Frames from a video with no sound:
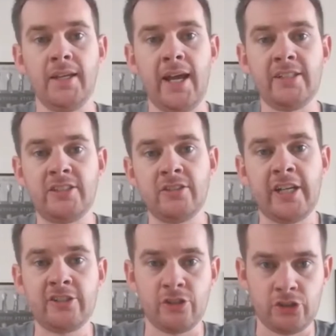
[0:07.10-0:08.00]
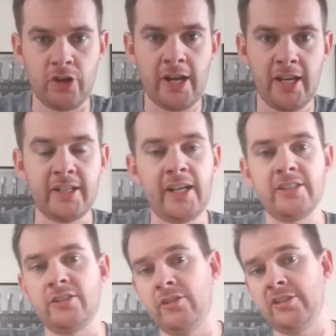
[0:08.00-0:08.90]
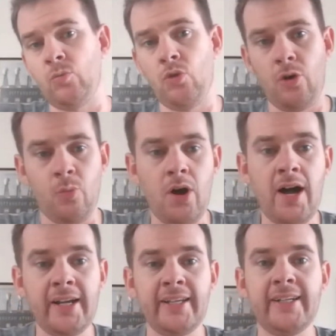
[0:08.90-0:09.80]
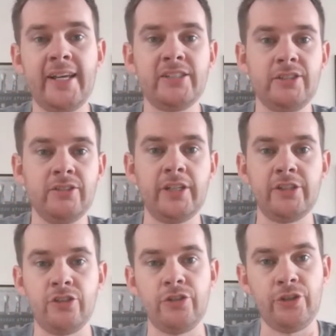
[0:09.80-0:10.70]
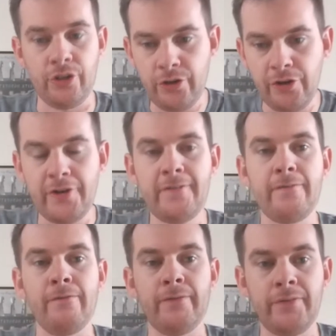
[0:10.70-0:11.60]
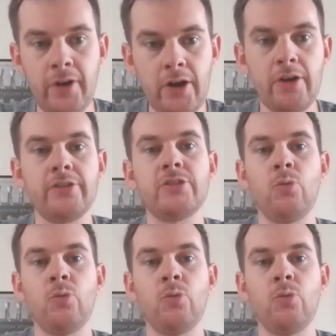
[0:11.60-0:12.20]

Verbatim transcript: G'day, Steel Nation Australia. G'day, Steel Nation Worldwide. And g'day, Steel Nation Universe.